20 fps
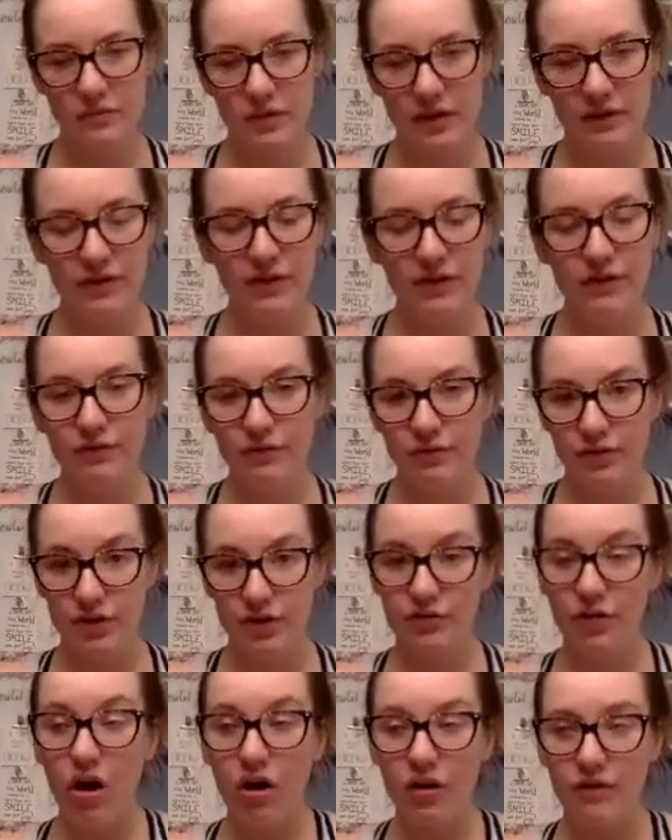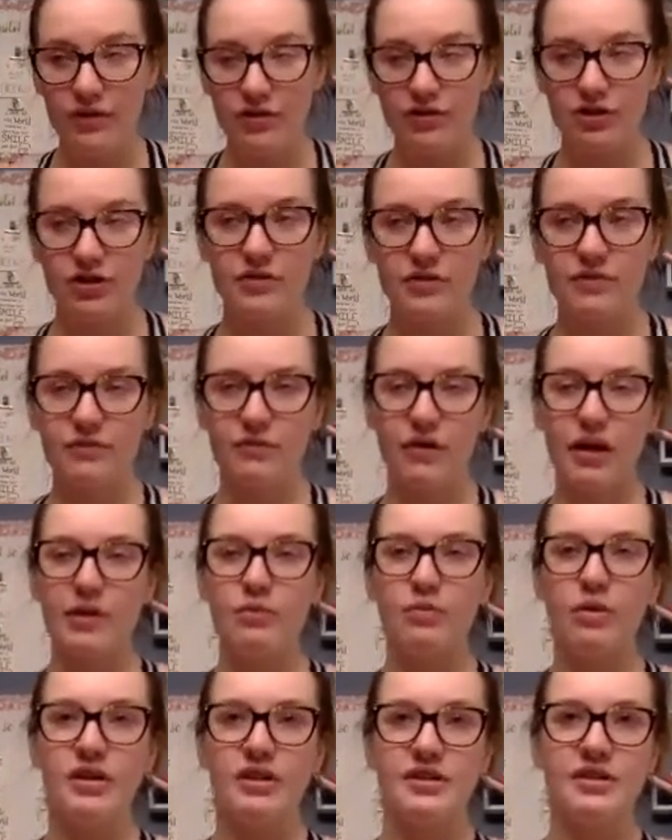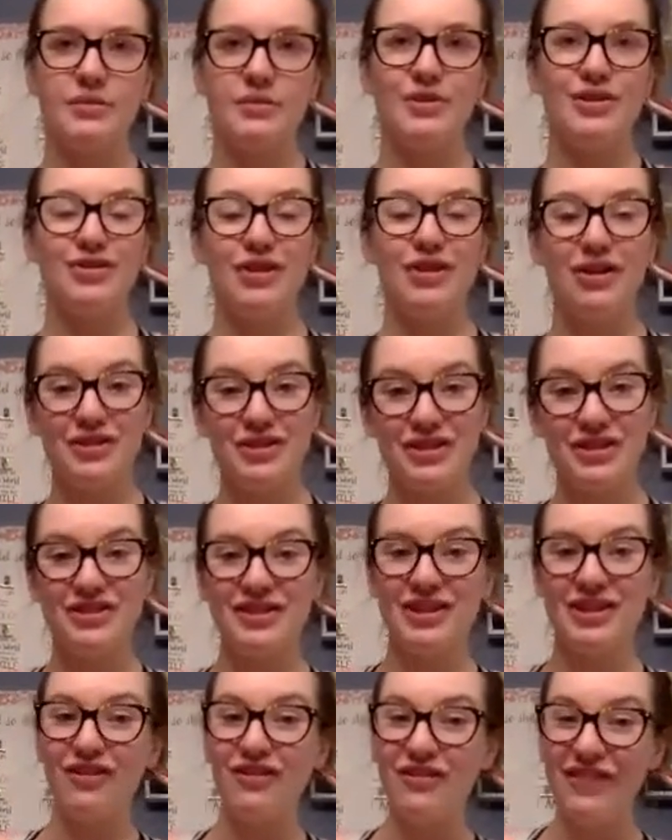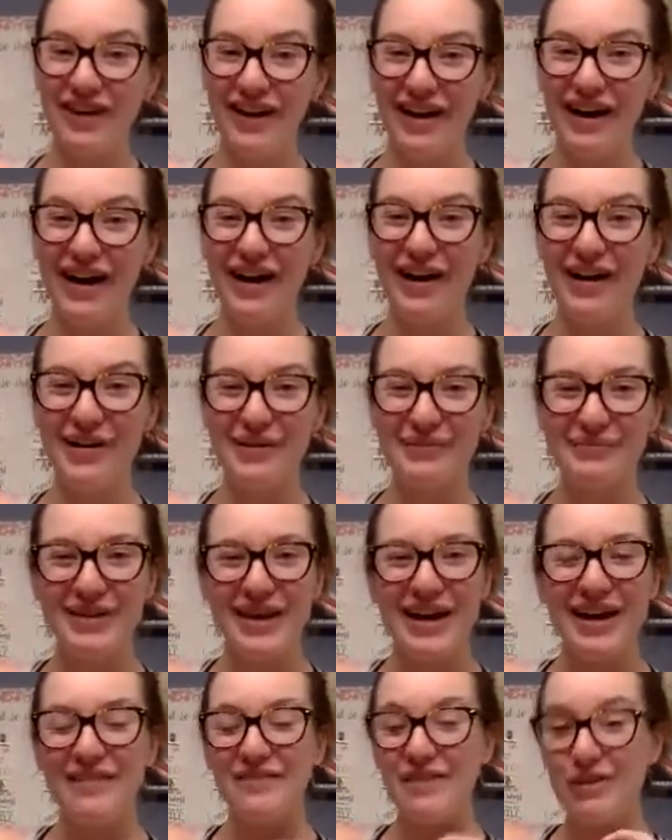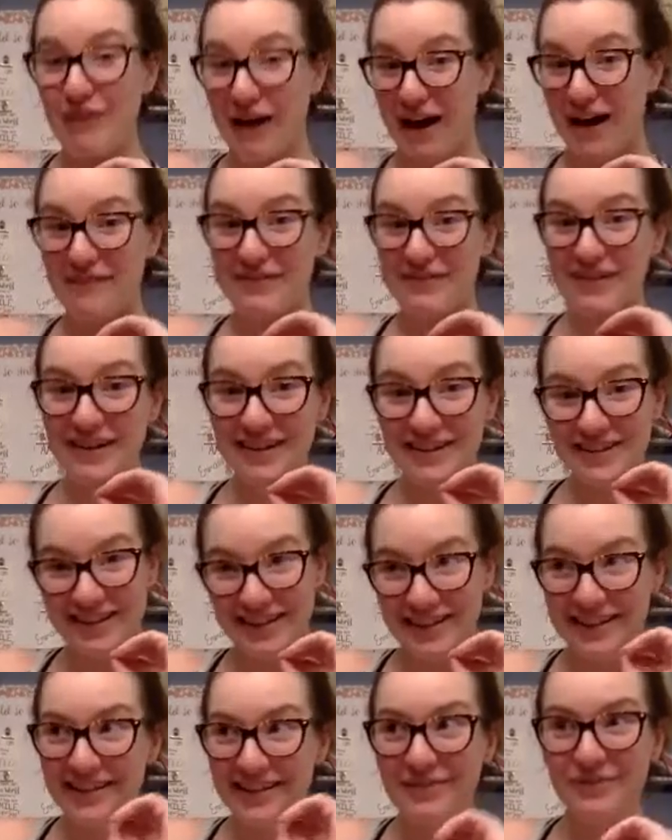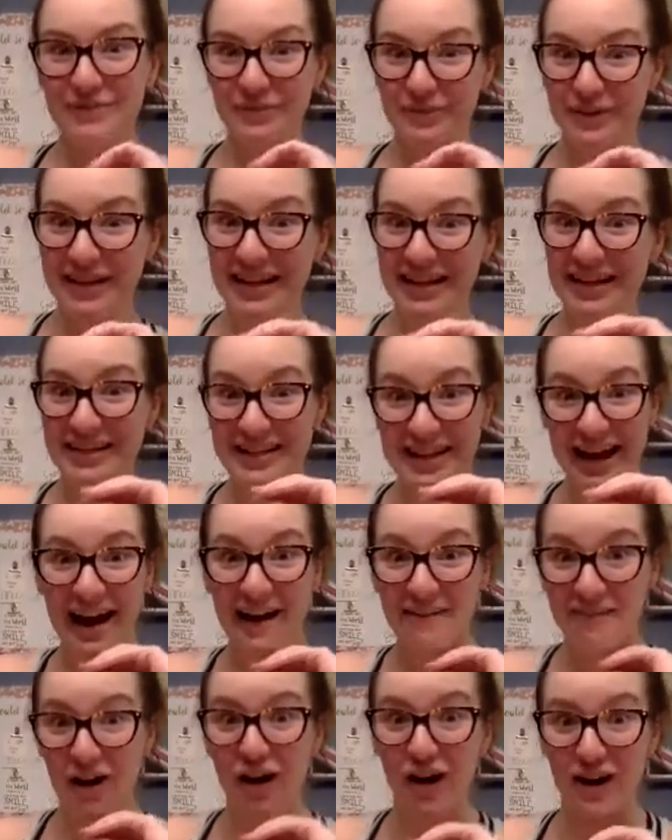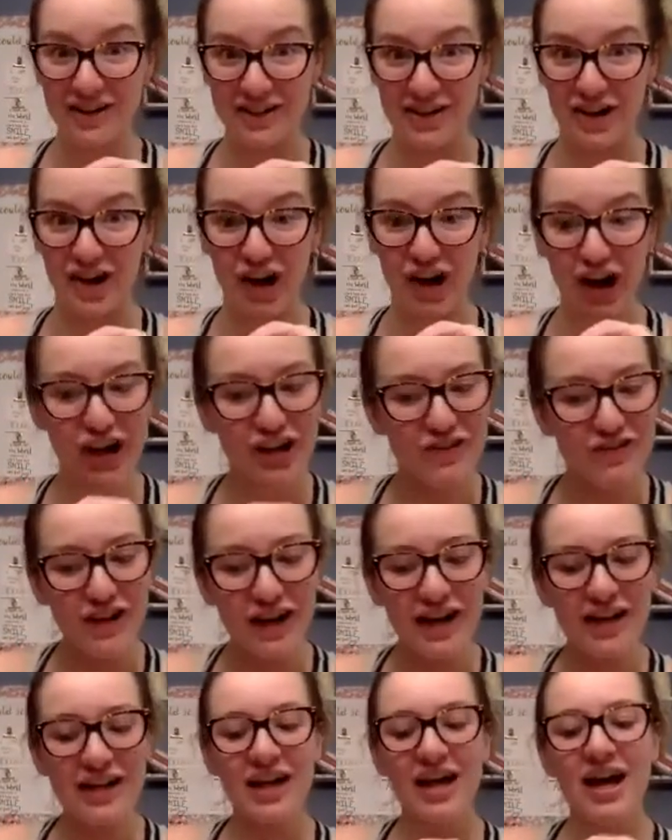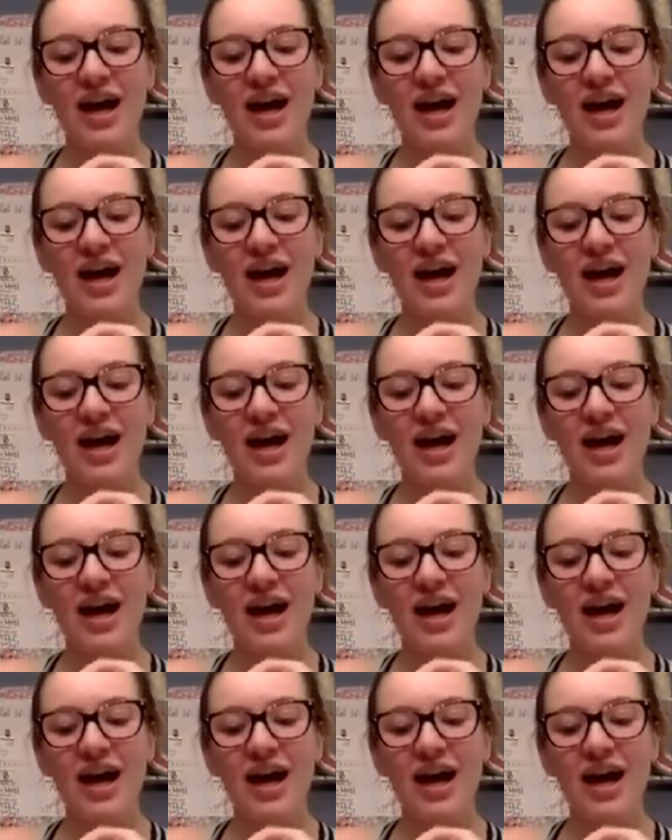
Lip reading: If all of you should have read What to Say When You Talk to Yourself. If you haven't, you need to have heart to heart, friend.